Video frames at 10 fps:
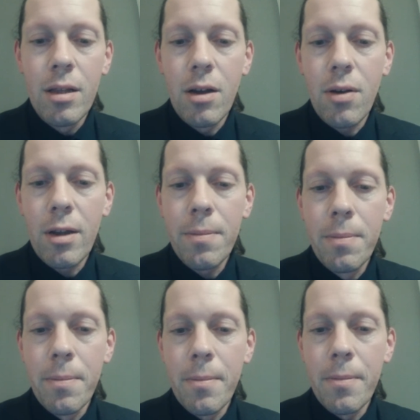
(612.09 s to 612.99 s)
Okay,
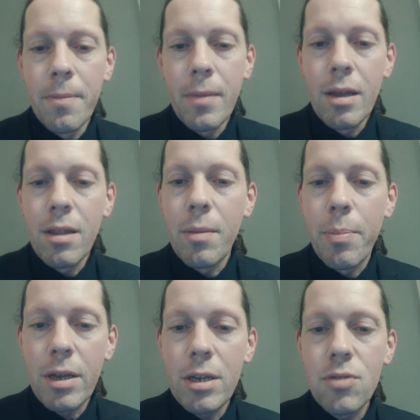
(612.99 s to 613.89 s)
the
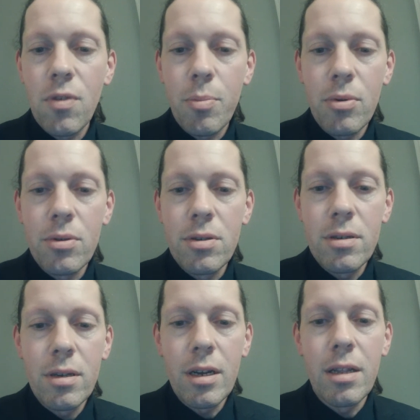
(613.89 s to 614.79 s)
biggest ripples
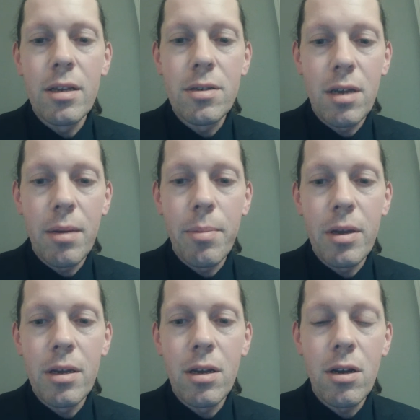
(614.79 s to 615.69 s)
in the
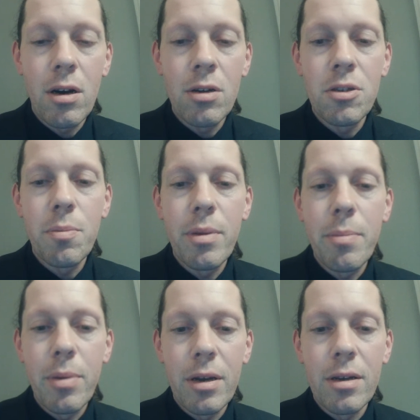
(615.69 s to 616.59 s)
CMB can't be
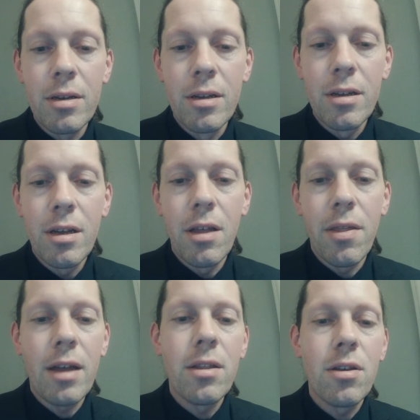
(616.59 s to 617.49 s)
bigger
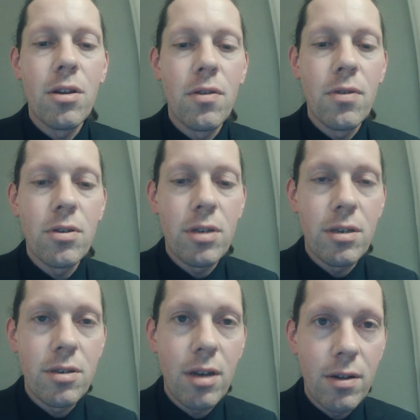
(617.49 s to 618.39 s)
than the universe
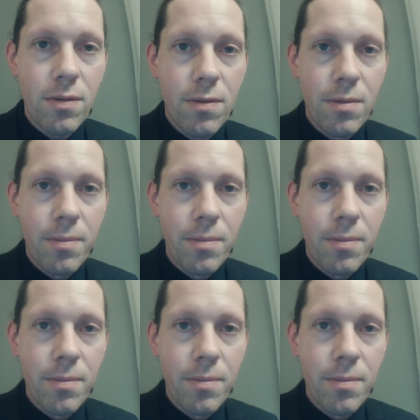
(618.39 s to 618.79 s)
itself.